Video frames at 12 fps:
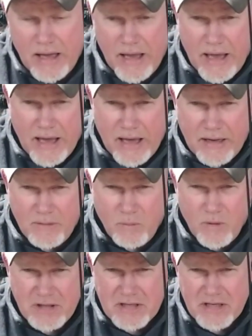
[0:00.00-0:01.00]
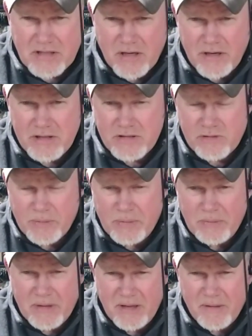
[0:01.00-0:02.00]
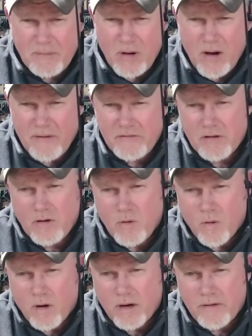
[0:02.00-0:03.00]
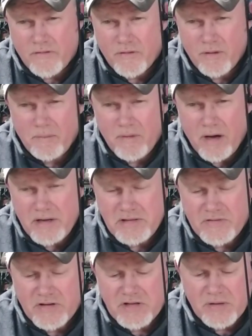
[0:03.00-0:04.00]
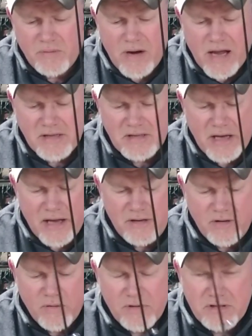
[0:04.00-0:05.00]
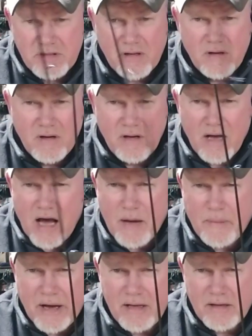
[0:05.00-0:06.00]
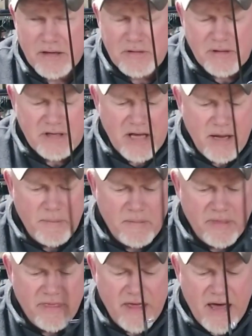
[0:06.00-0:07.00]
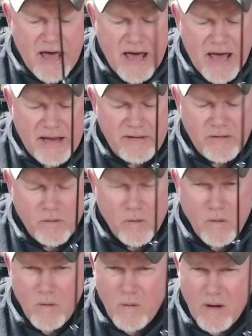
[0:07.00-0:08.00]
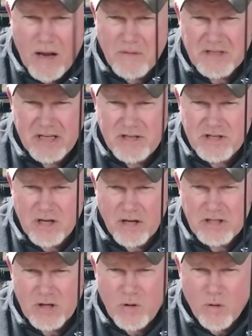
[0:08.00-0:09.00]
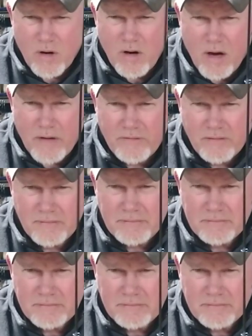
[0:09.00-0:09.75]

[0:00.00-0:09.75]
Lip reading: And once I started stripping them off the cork from ice fishing rods, I noticed on my electric tape that I was getting chunks of cork off.